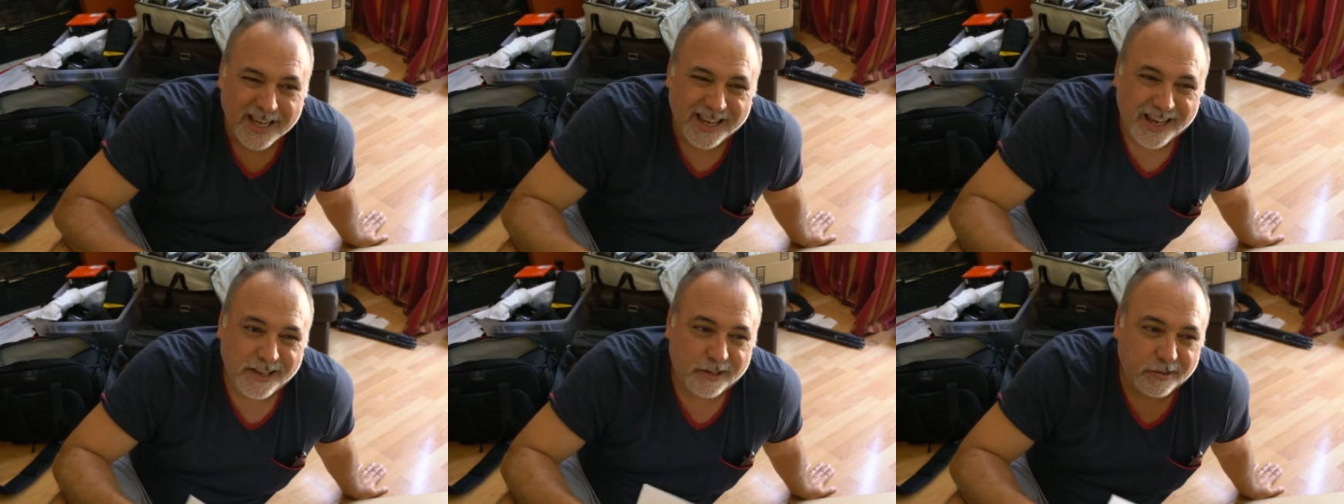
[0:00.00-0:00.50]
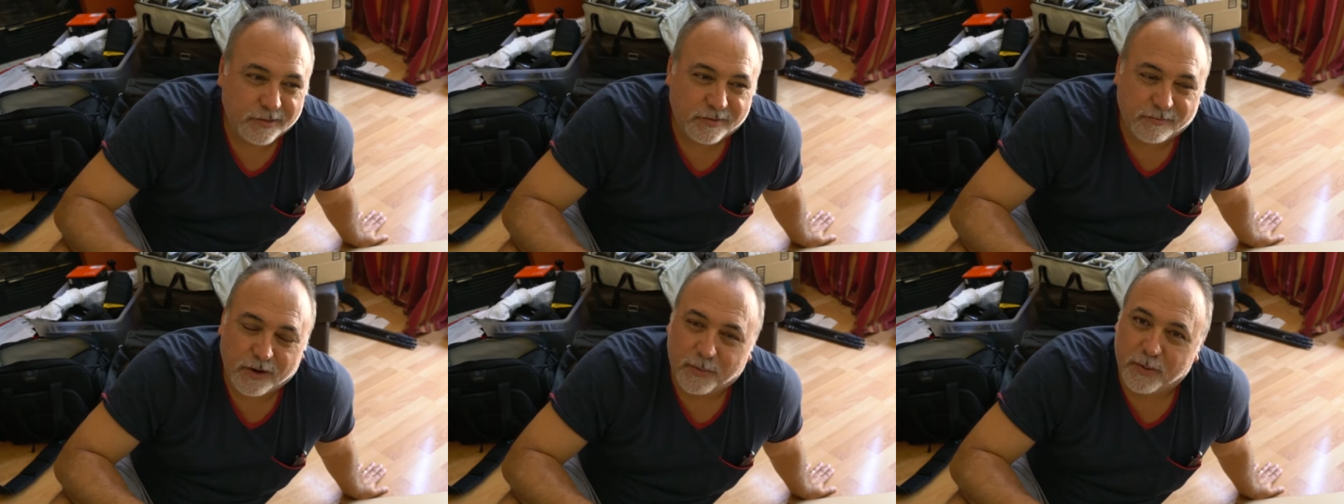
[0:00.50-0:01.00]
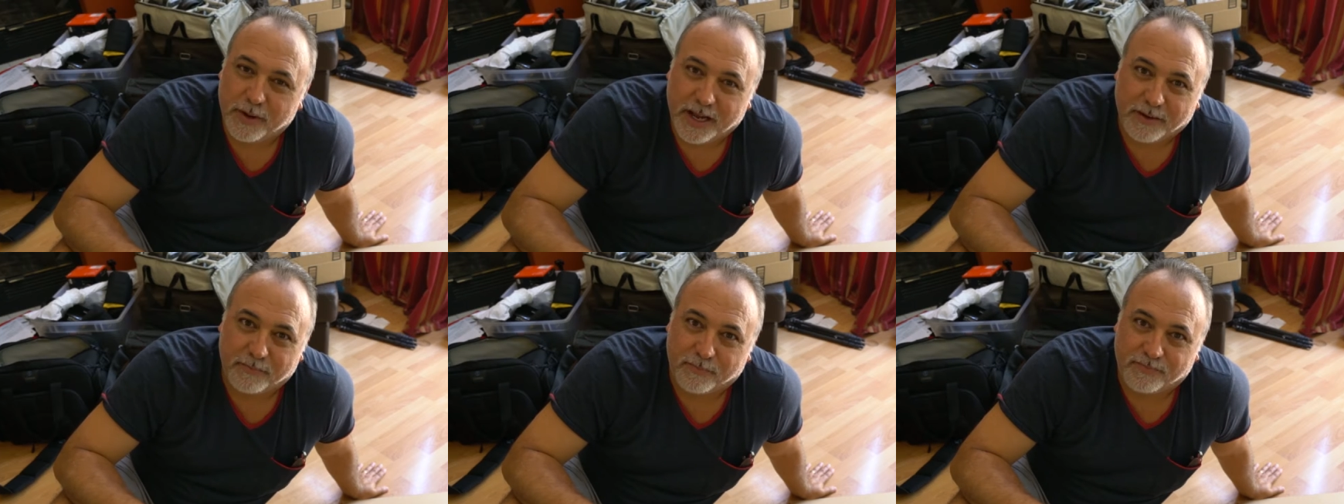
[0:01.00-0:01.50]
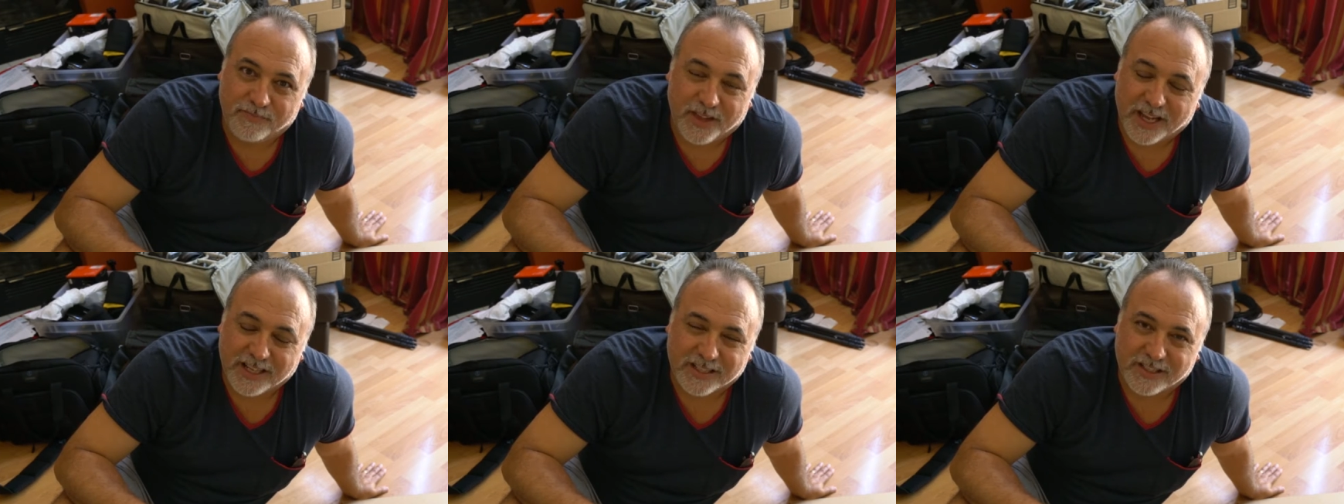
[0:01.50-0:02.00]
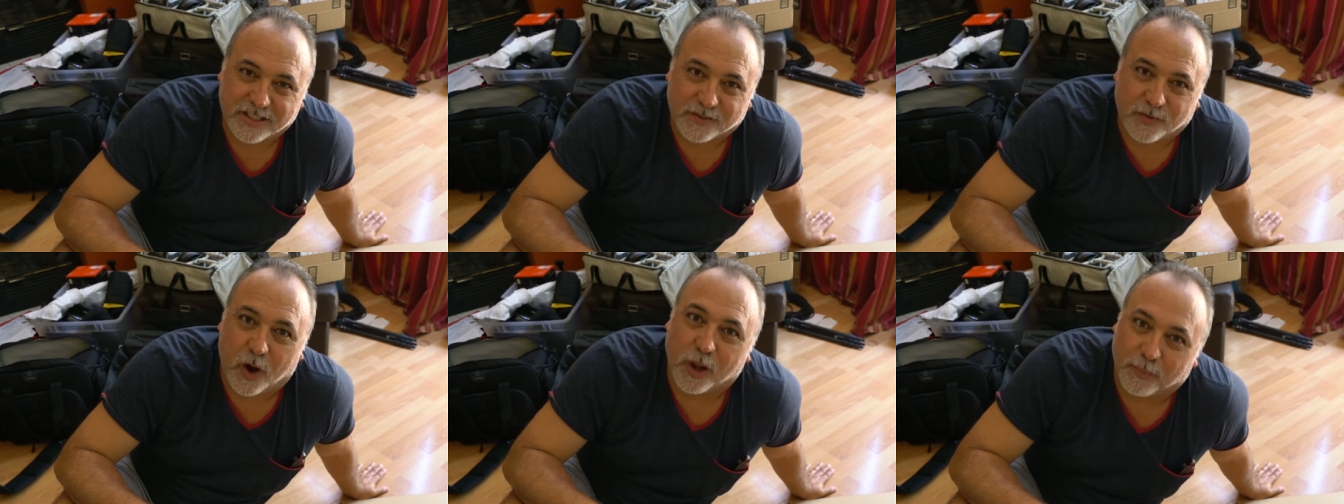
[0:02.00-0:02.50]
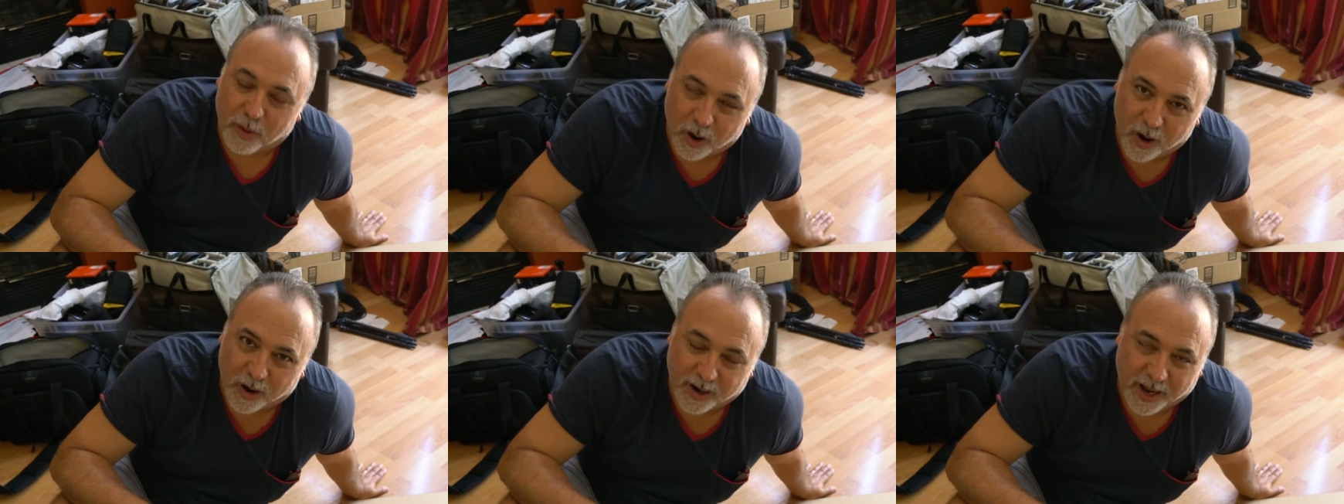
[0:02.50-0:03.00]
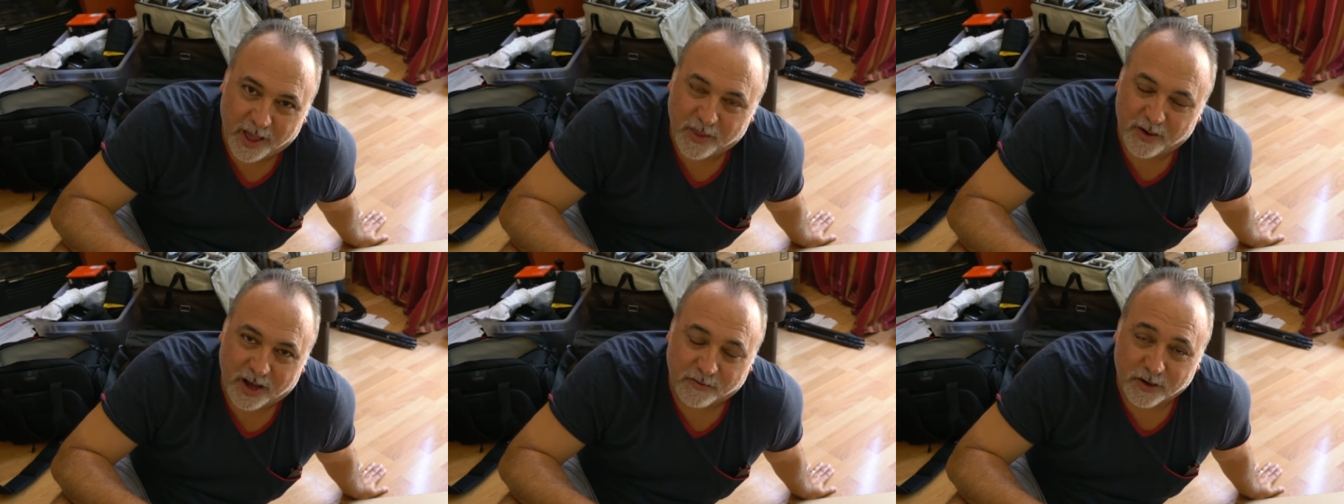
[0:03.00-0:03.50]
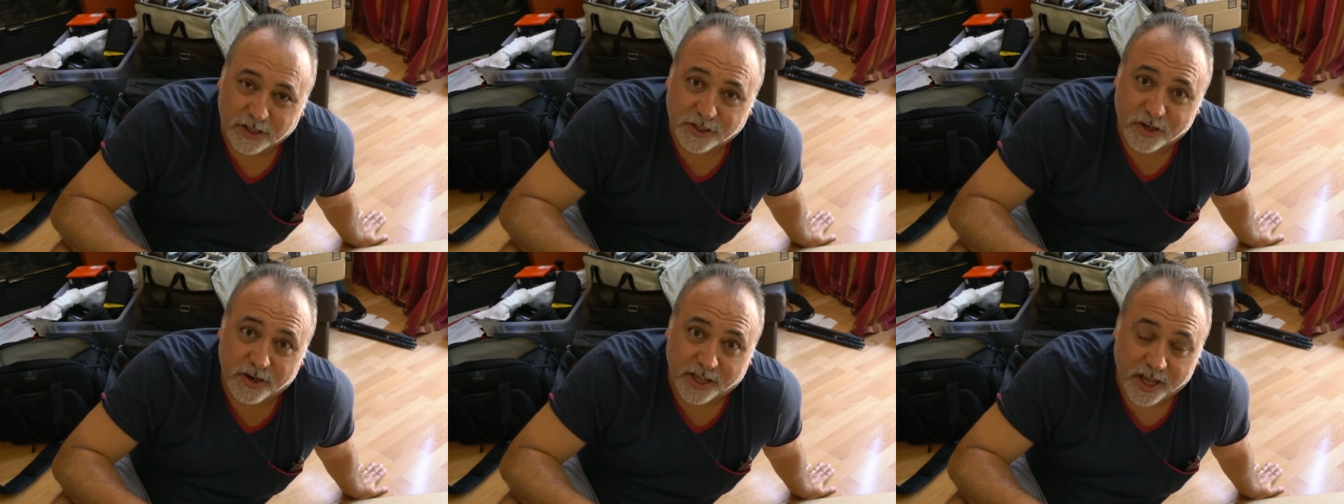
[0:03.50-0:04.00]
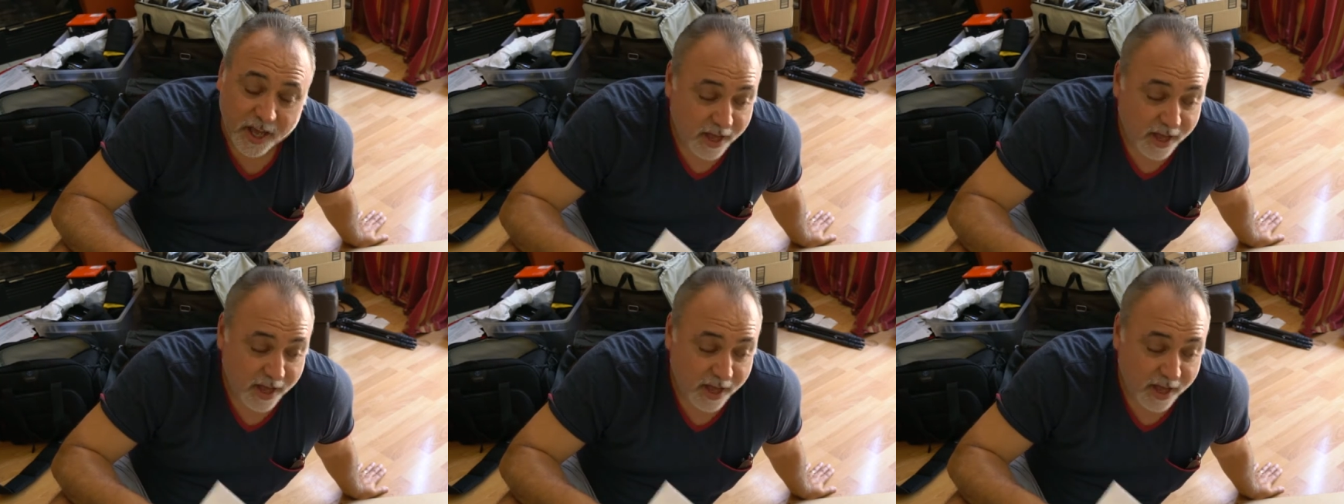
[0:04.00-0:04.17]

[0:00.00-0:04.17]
and those Rubbermaid things just fall apart and they're not very sturdy.